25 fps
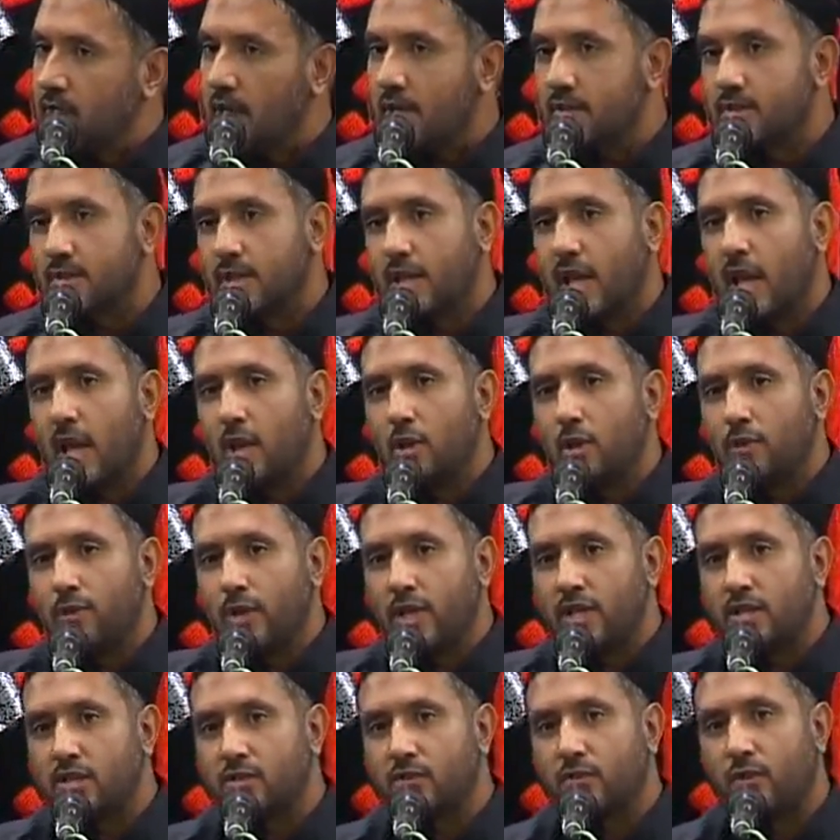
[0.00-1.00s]
They're scared of
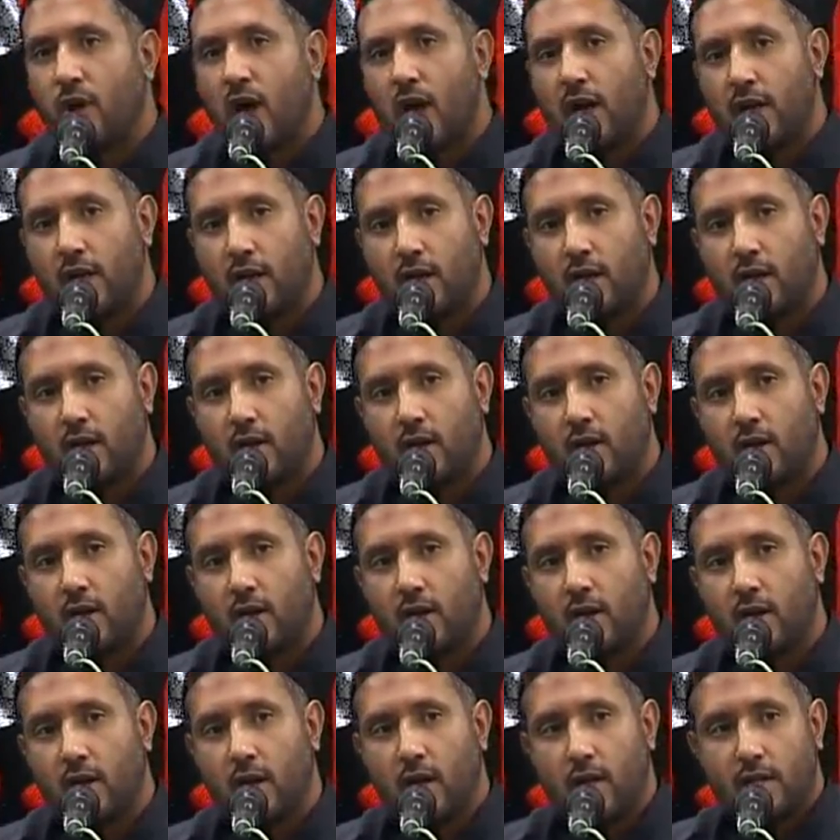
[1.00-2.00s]
His fire.
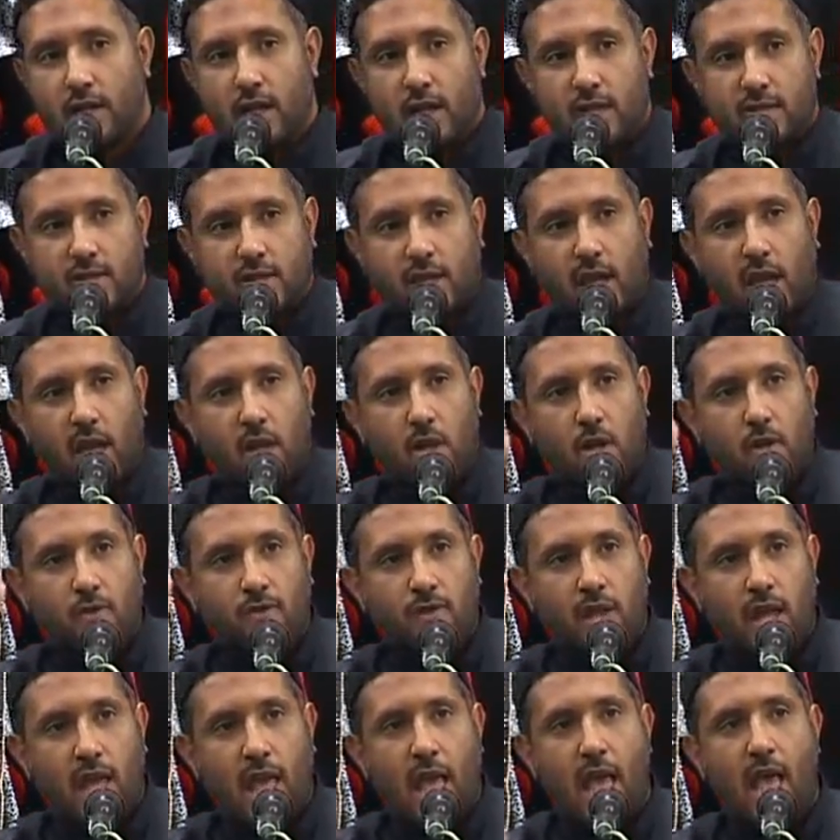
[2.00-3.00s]
They're scared
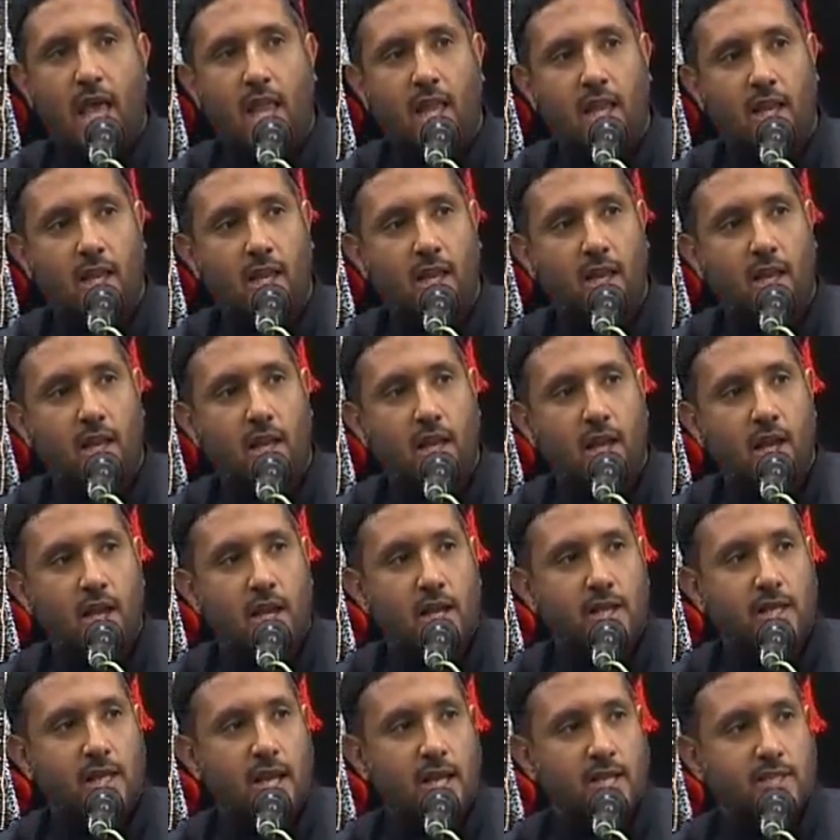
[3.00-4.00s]
of the hell.
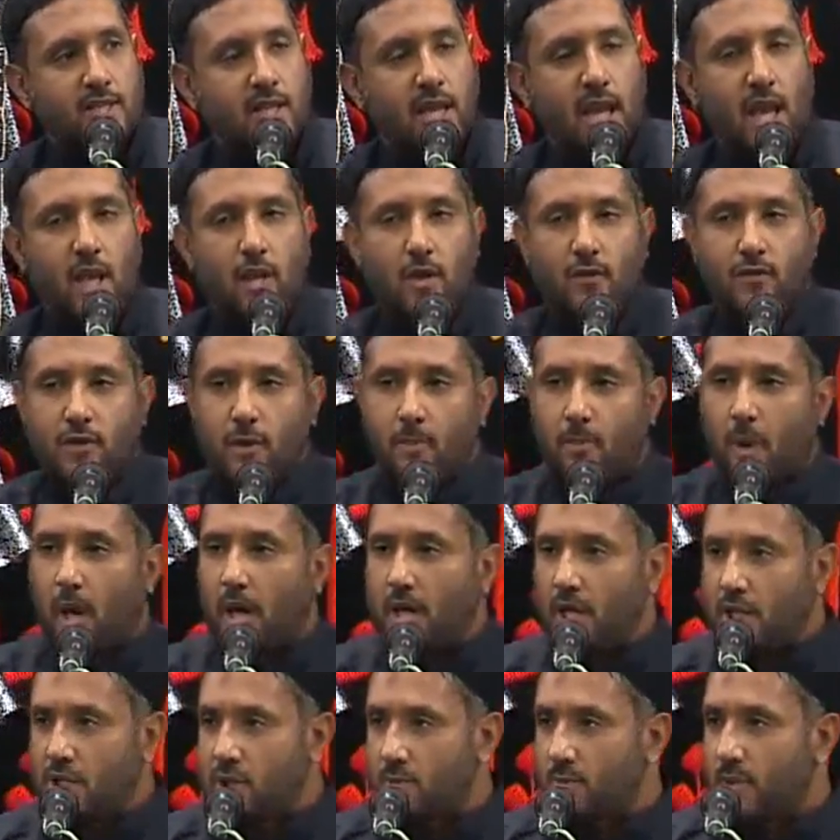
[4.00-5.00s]
They're scared of the
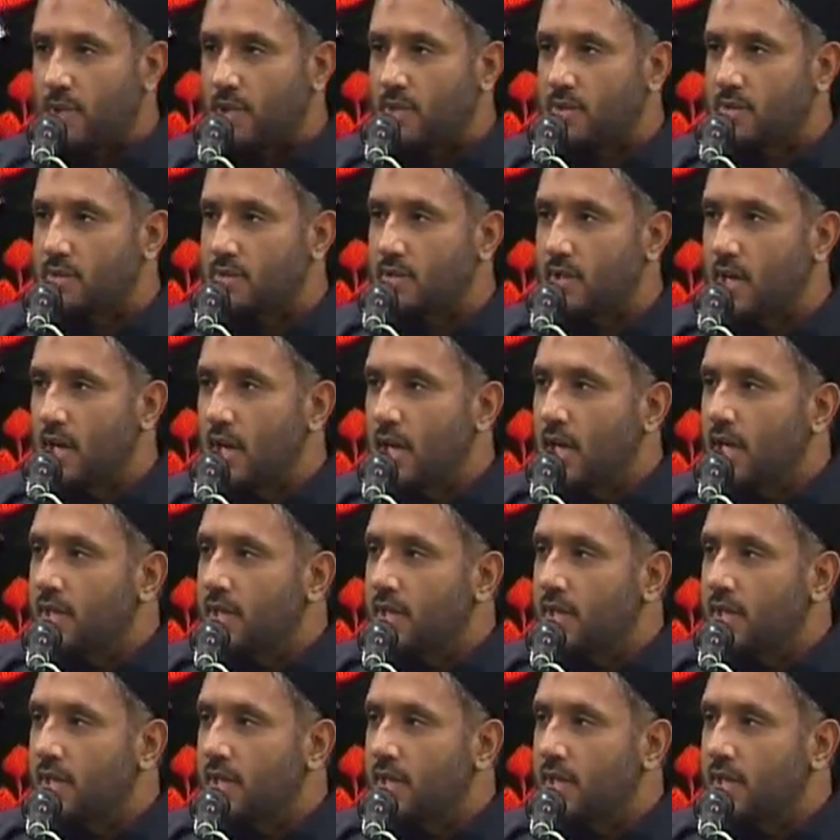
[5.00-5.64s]
punishments.